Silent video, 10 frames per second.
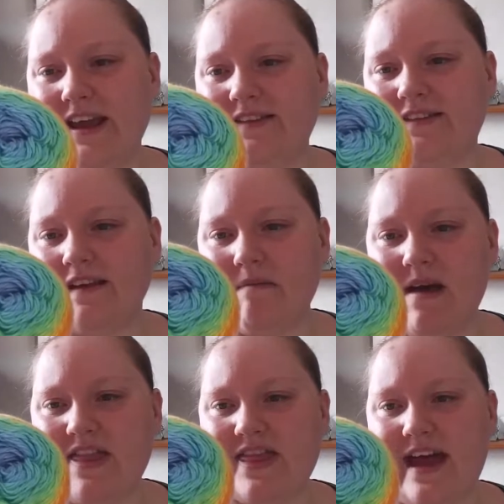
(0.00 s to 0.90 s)
It's
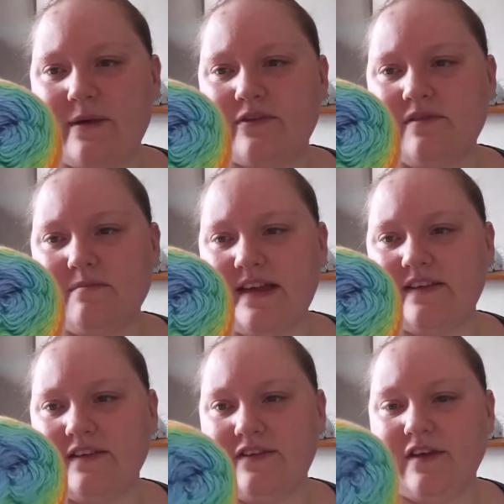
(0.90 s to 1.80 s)
1,000
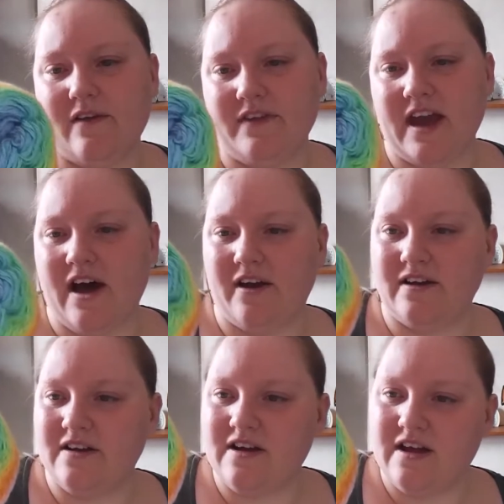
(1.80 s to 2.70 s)
meters of yarn.